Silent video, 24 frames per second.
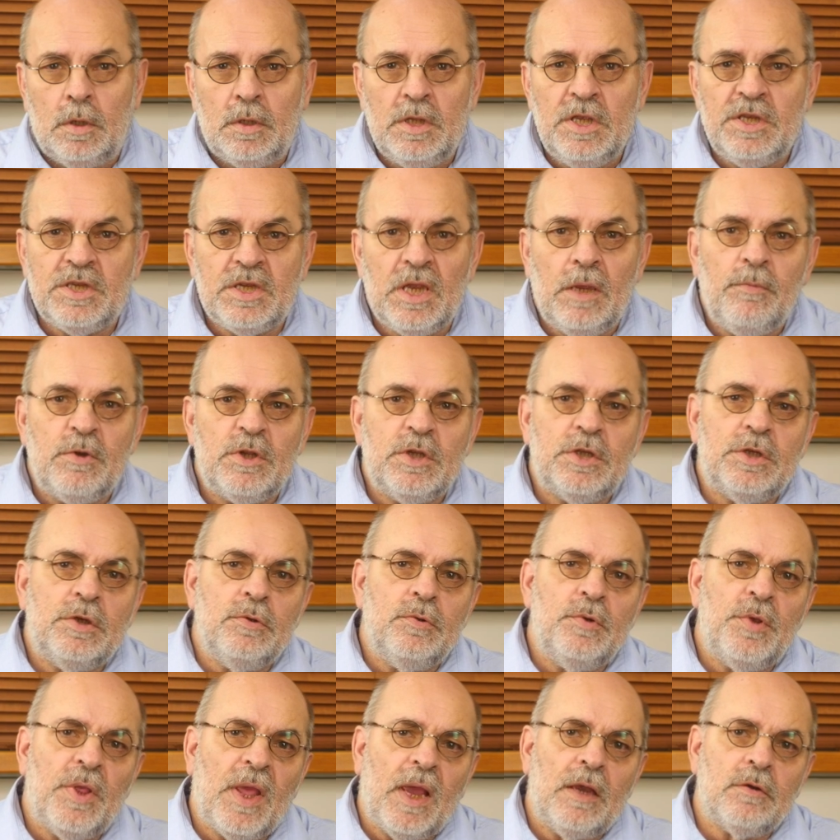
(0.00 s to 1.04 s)
December
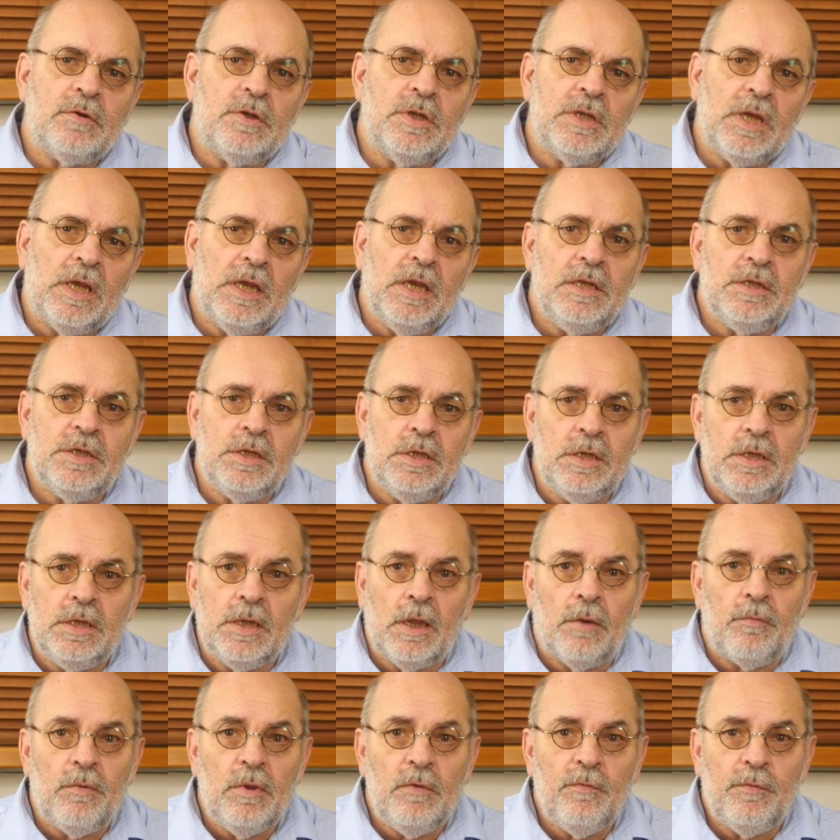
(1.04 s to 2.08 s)
2018
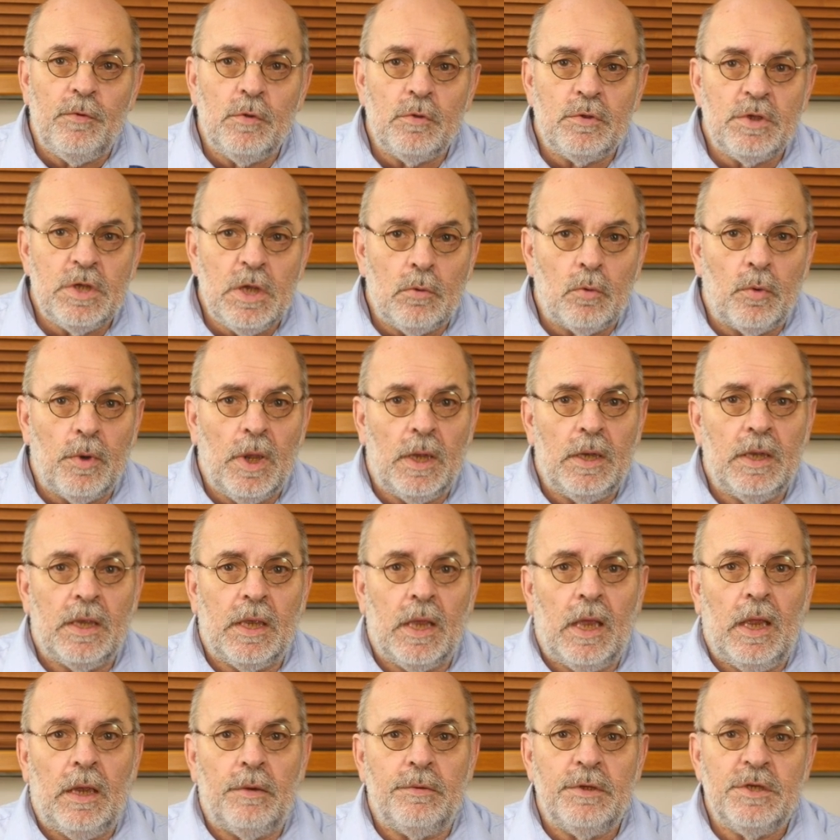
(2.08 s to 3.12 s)
I reviewed the
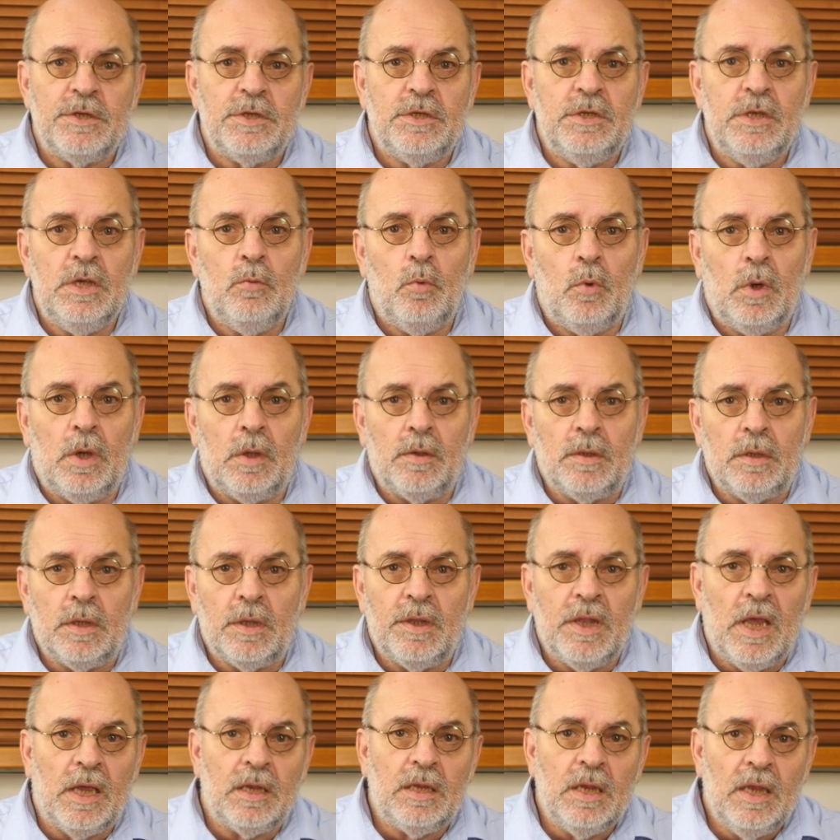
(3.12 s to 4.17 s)
Auralic Aries
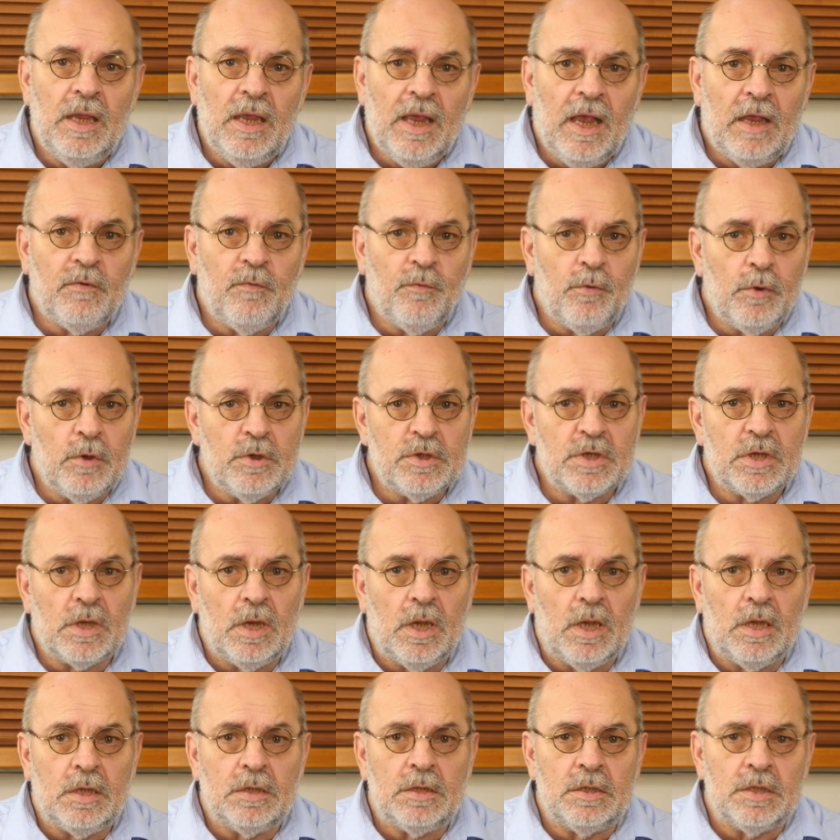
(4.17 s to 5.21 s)
G1 that, at first
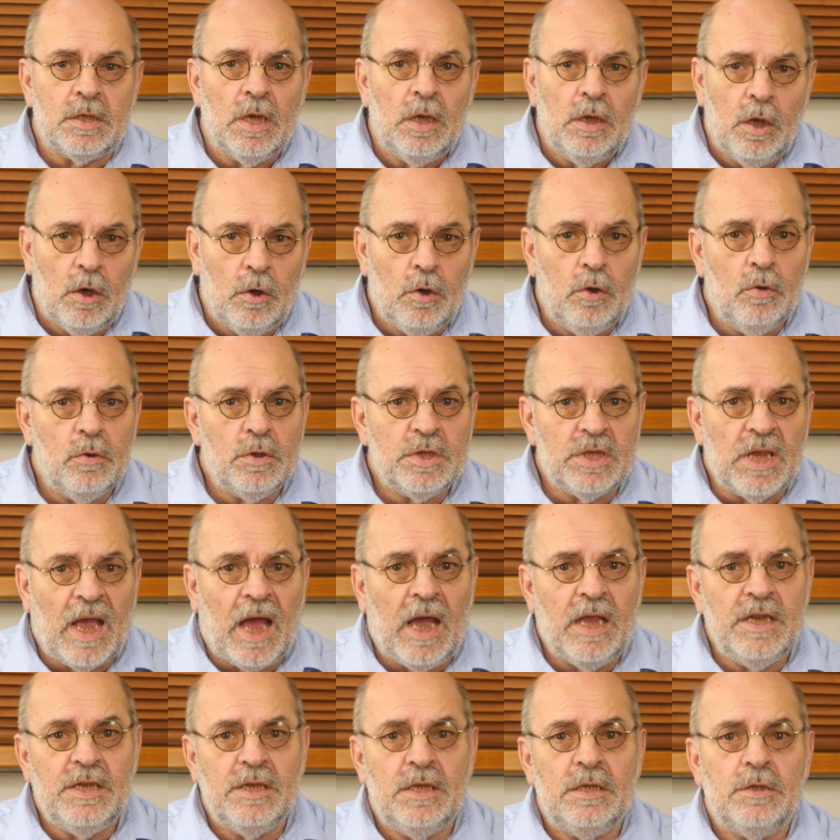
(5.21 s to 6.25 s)
glance, looks
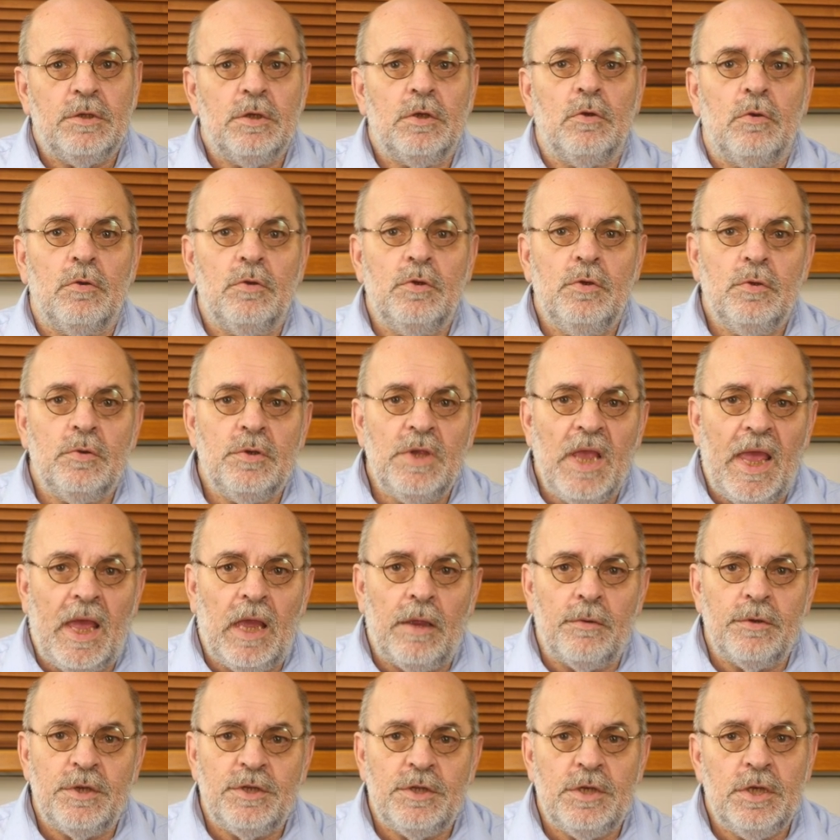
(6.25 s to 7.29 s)
identical to the
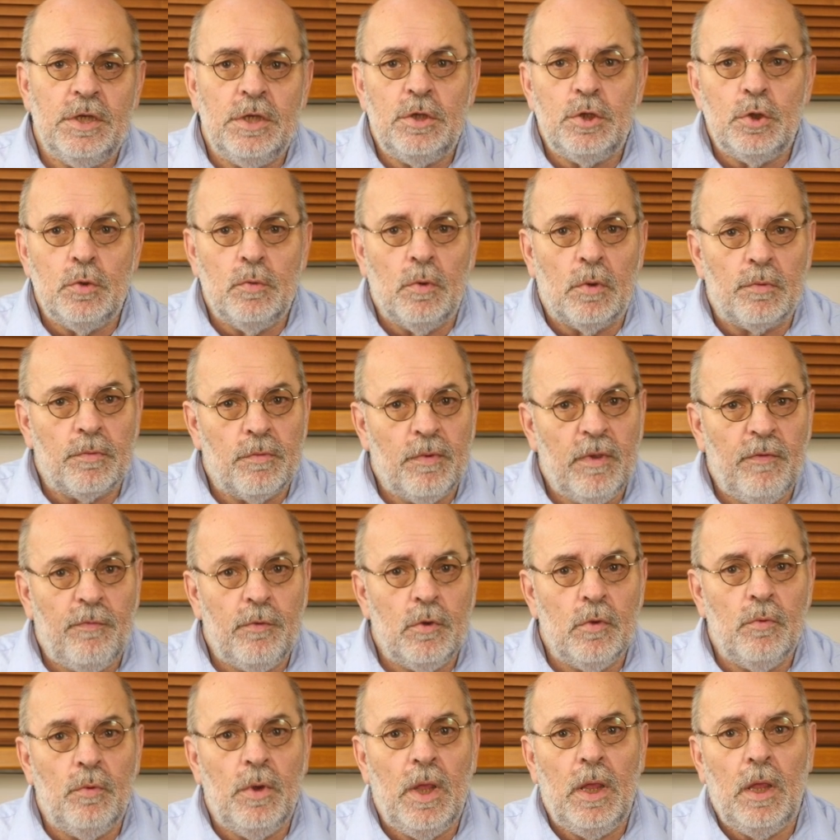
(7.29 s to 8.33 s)
Aries G2 on
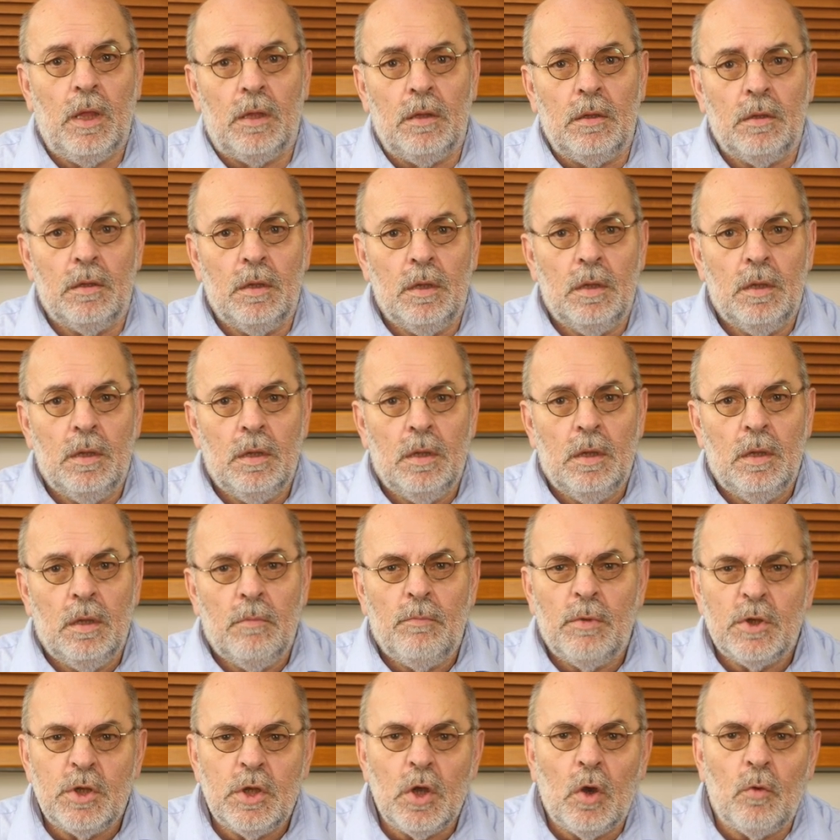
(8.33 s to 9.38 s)
review here.
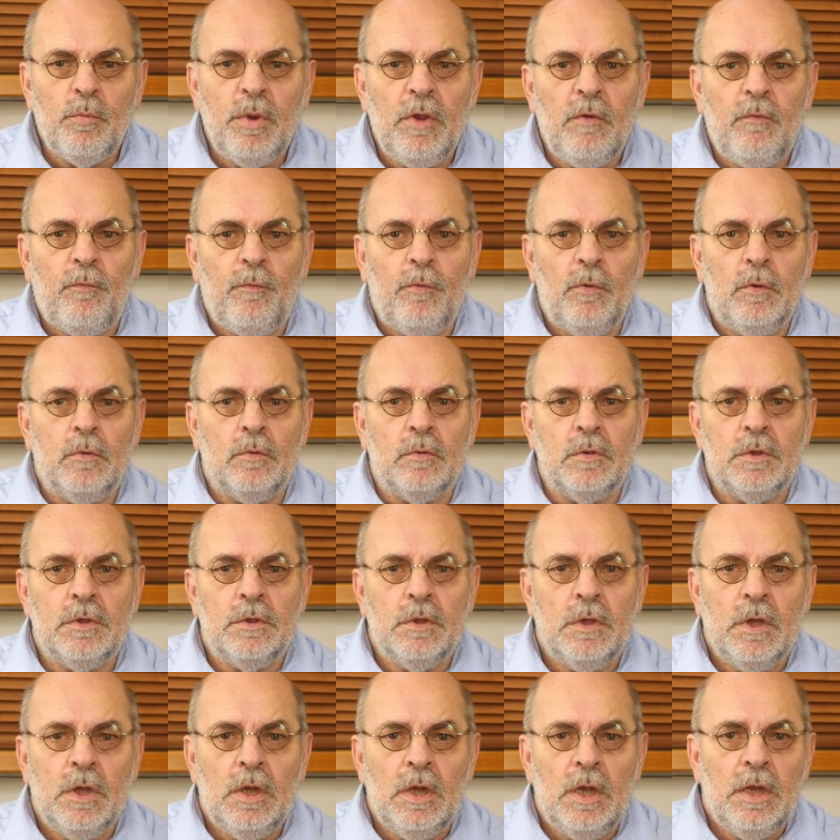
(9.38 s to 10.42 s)
But don't be fooled,
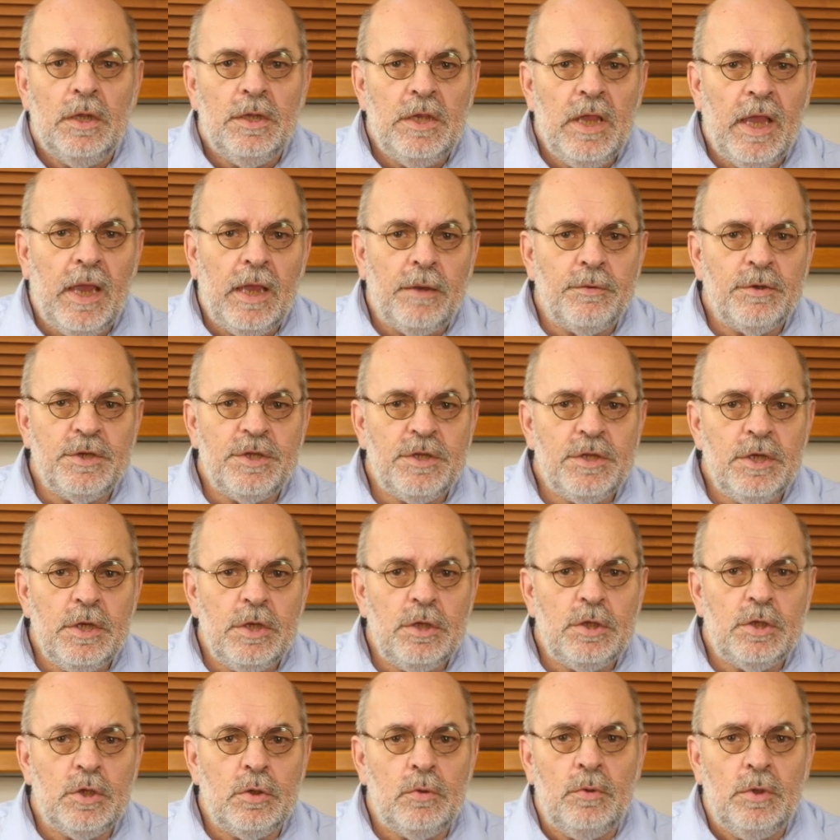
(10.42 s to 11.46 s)
the Aries
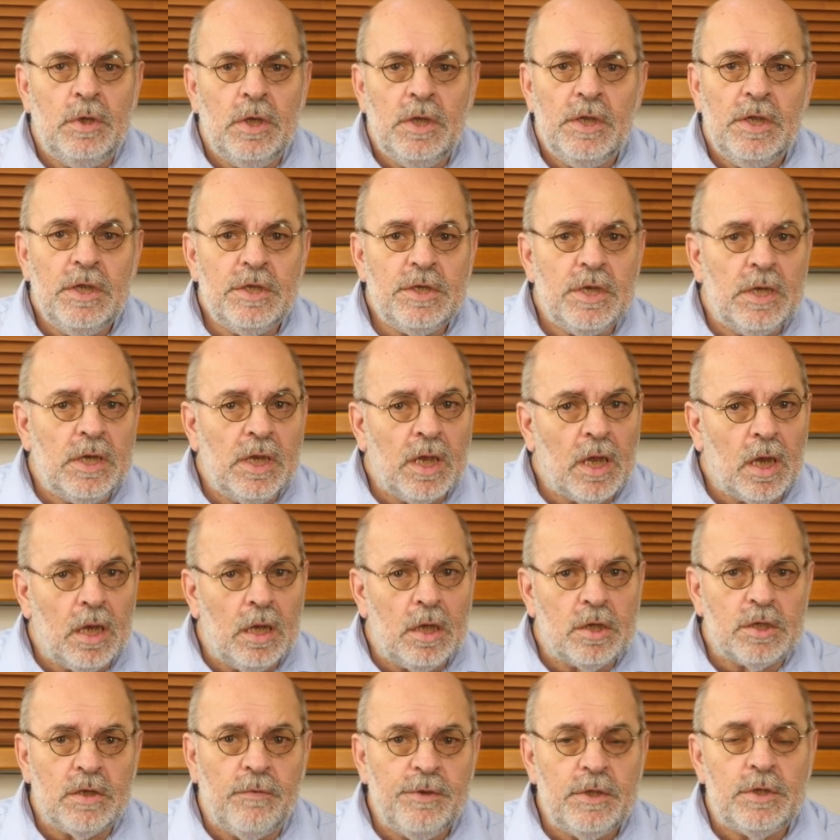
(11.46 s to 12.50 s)
G2 is in a
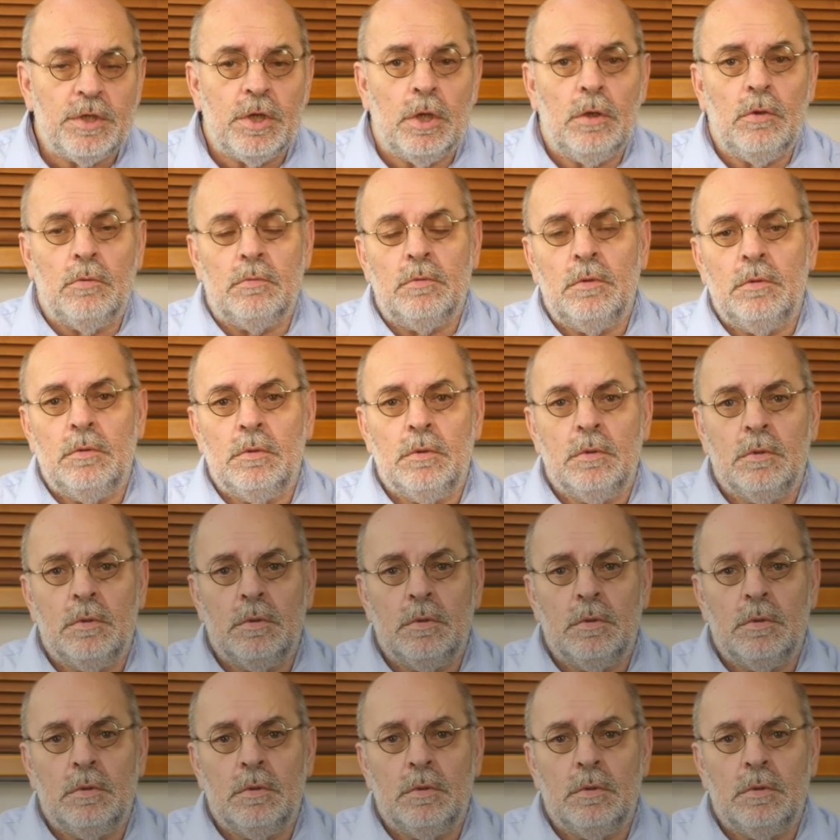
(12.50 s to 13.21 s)
class of its own.